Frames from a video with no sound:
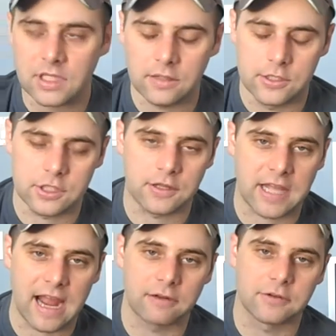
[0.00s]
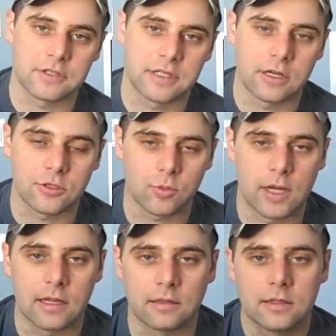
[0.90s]
There's other characters in there as
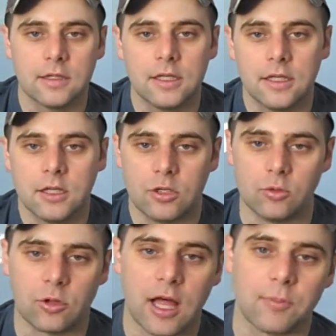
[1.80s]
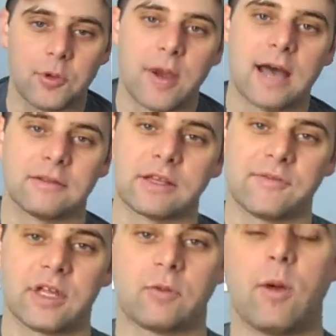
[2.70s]
well who will help you out. They'll give
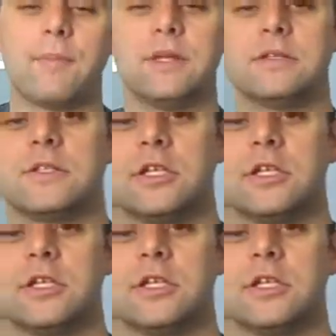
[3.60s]
you weapons to